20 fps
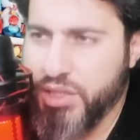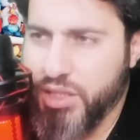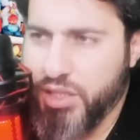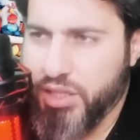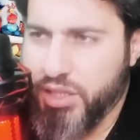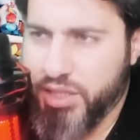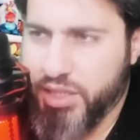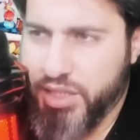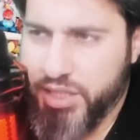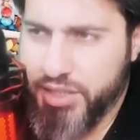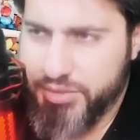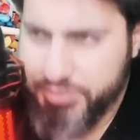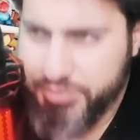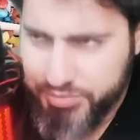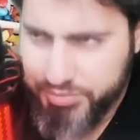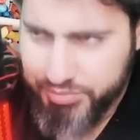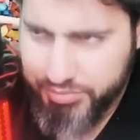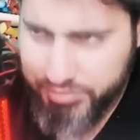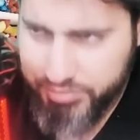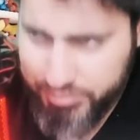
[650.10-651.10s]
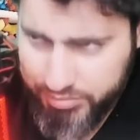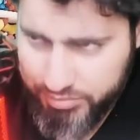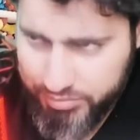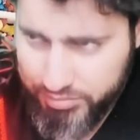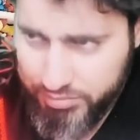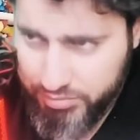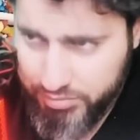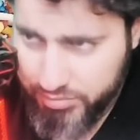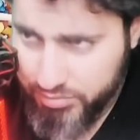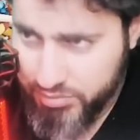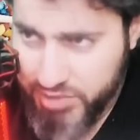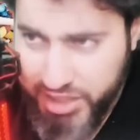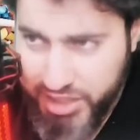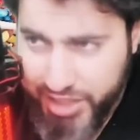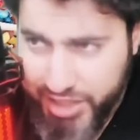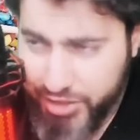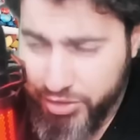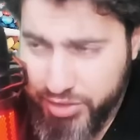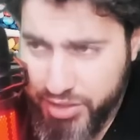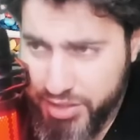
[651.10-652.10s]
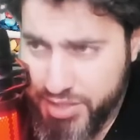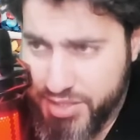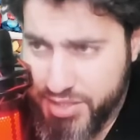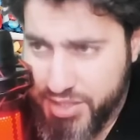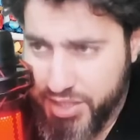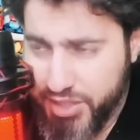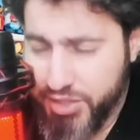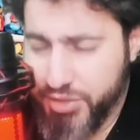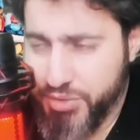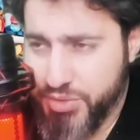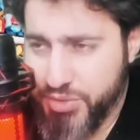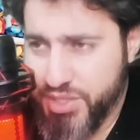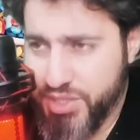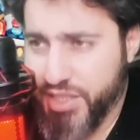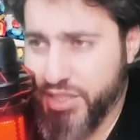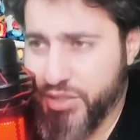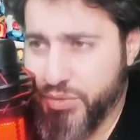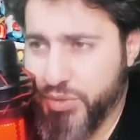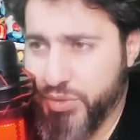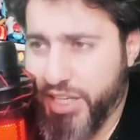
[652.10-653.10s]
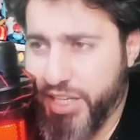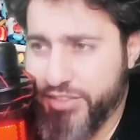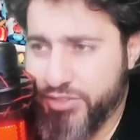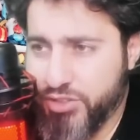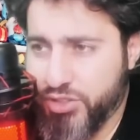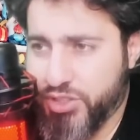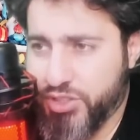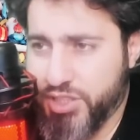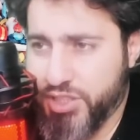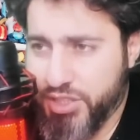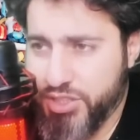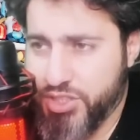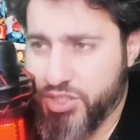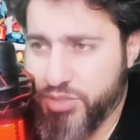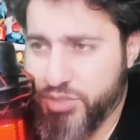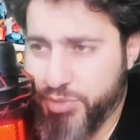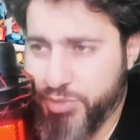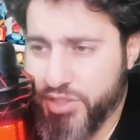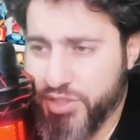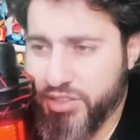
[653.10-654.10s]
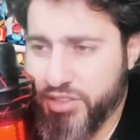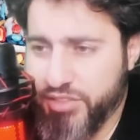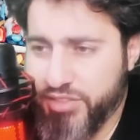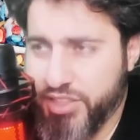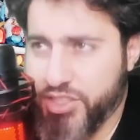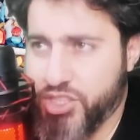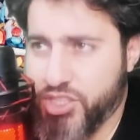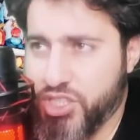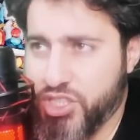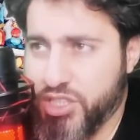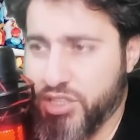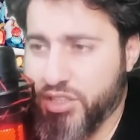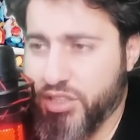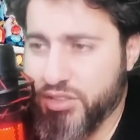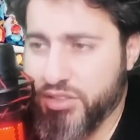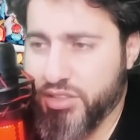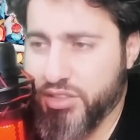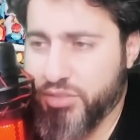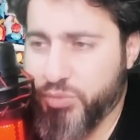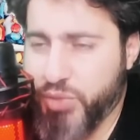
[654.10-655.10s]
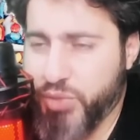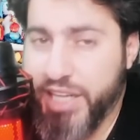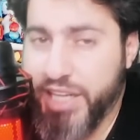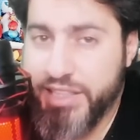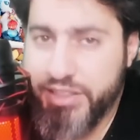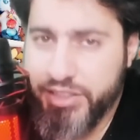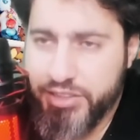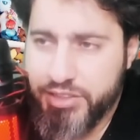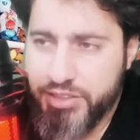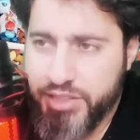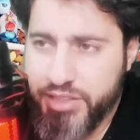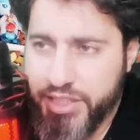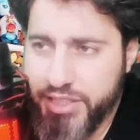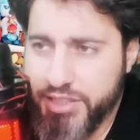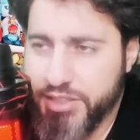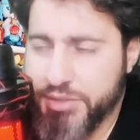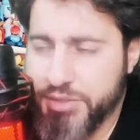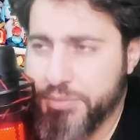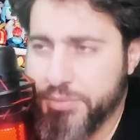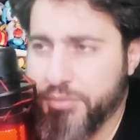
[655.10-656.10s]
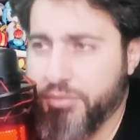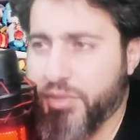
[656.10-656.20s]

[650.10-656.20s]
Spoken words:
I don't think this KOs. I think we have to crunch, but if they shield, why not, right?